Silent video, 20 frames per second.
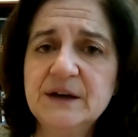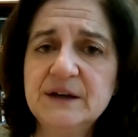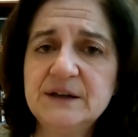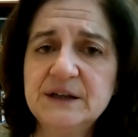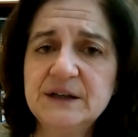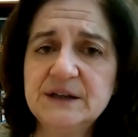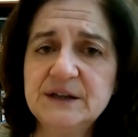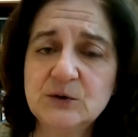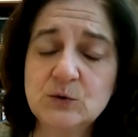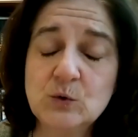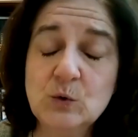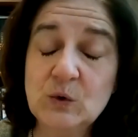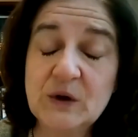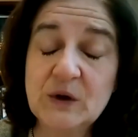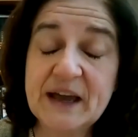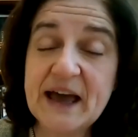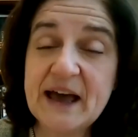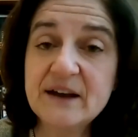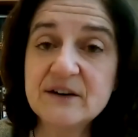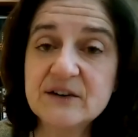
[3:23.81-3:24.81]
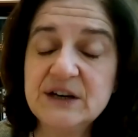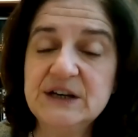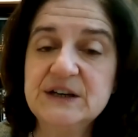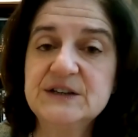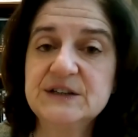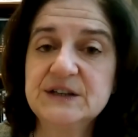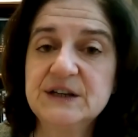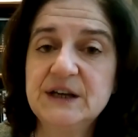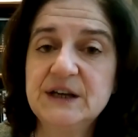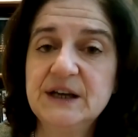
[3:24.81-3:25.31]
uh, who
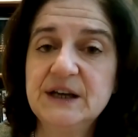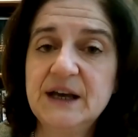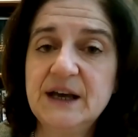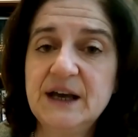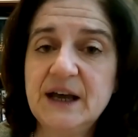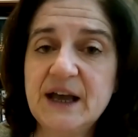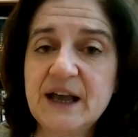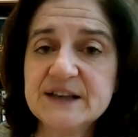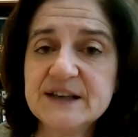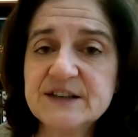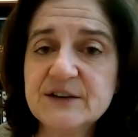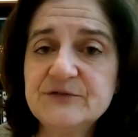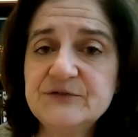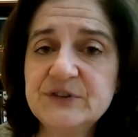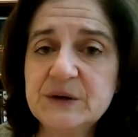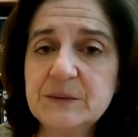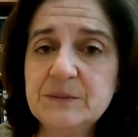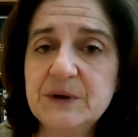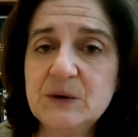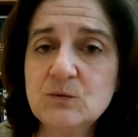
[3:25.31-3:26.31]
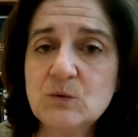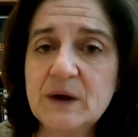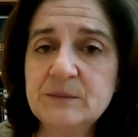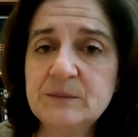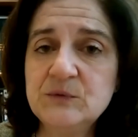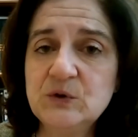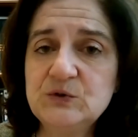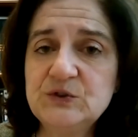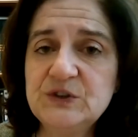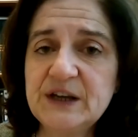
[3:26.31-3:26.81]
carried uh, SF3B1
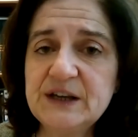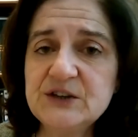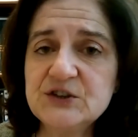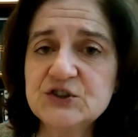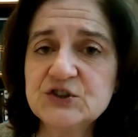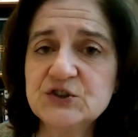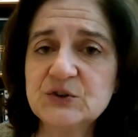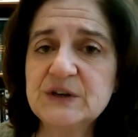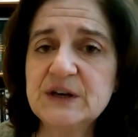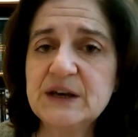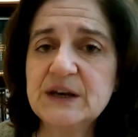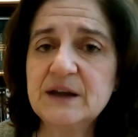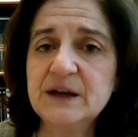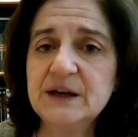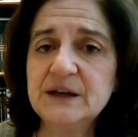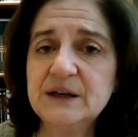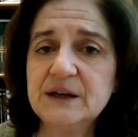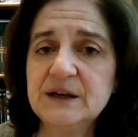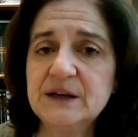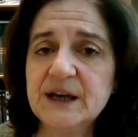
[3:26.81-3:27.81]
mutation uh,